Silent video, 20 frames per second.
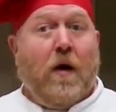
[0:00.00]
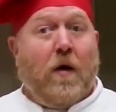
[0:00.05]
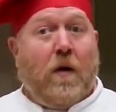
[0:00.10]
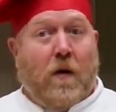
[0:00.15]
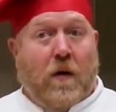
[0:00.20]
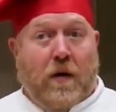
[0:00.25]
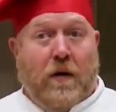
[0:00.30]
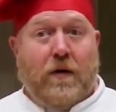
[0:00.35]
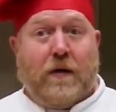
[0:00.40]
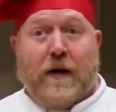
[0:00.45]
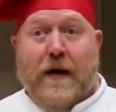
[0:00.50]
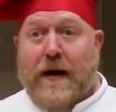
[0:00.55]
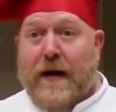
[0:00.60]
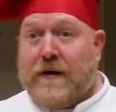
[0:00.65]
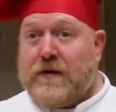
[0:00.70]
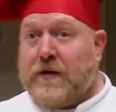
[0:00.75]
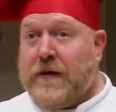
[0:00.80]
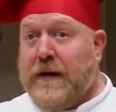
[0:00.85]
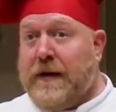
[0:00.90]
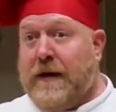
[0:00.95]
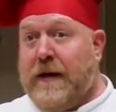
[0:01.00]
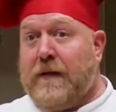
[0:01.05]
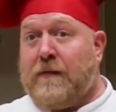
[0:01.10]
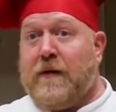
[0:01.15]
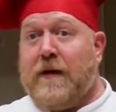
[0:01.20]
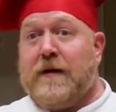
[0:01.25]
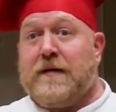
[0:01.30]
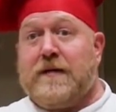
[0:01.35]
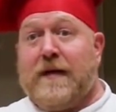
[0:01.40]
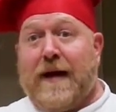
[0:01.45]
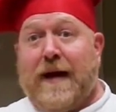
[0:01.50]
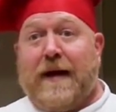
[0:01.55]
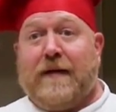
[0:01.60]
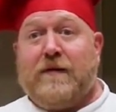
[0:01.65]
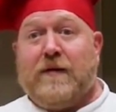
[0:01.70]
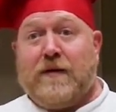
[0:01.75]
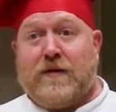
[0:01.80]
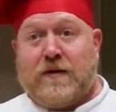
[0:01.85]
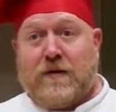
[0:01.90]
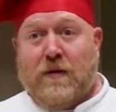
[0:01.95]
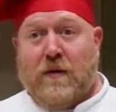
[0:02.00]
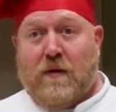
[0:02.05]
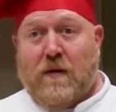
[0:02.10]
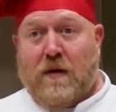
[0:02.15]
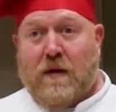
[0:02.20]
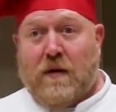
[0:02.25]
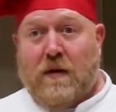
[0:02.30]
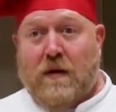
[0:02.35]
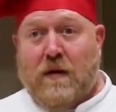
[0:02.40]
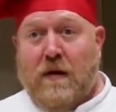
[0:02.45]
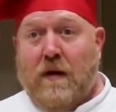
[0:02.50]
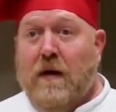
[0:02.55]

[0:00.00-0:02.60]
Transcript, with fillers: Or you can actually get this at the store.